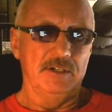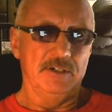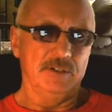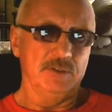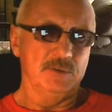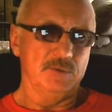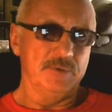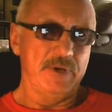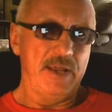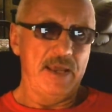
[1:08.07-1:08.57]

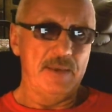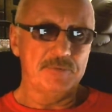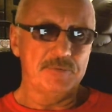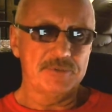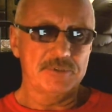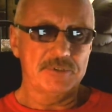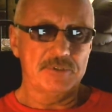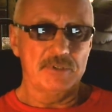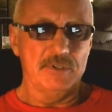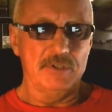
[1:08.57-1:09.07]

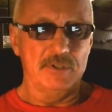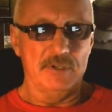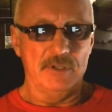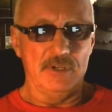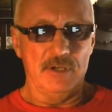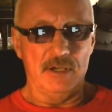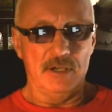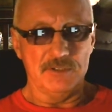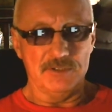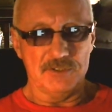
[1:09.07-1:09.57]
reps
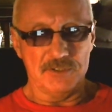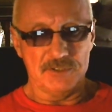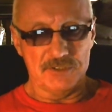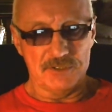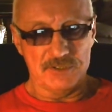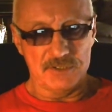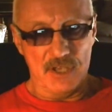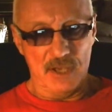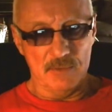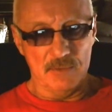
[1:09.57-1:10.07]
on
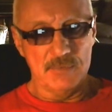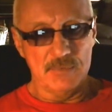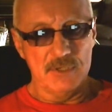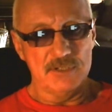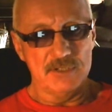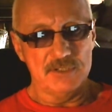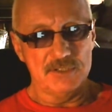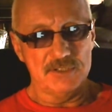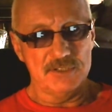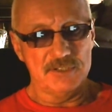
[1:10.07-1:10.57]
some
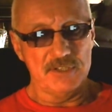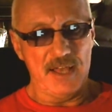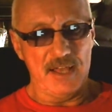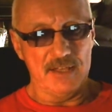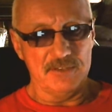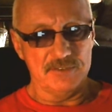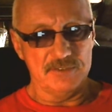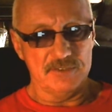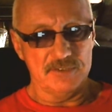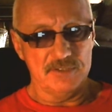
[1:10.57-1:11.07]

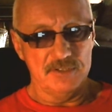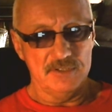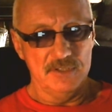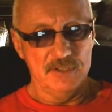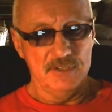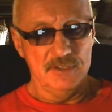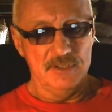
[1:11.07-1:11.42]
sets.